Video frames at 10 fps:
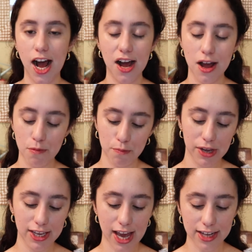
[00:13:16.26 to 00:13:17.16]
Um,
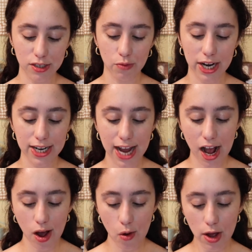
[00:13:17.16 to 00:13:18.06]
but yes, right
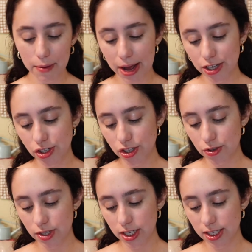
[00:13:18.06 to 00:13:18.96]
now I'm actually
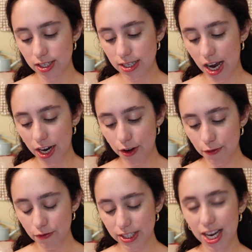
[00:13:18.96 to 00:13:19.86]
using this kind of,
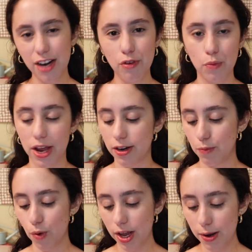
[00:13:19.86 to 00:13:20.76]
it's kind of a
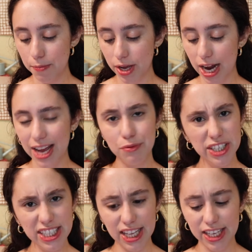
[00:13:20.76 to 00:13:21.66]
random one, but I
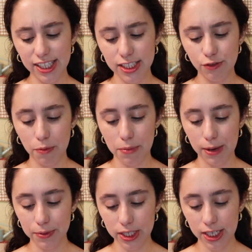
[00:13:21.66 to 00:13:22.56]
really like it. It's from
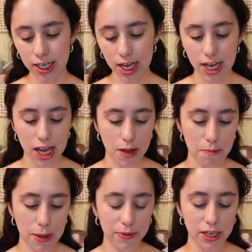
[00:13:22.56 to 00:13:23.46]
Maybelline,
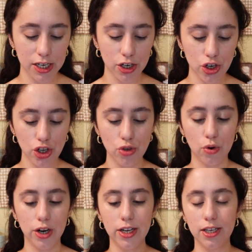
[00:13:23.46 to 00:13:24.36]
Maybelline New
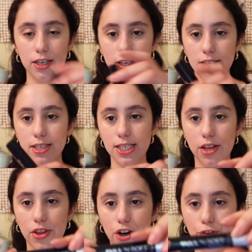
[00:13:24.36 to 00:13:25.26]
York. It is
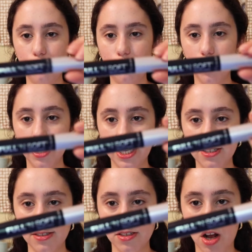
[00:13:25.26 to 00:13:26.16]
their Full
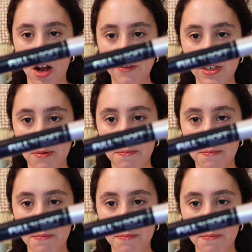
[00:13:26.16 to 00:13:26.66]
and Soft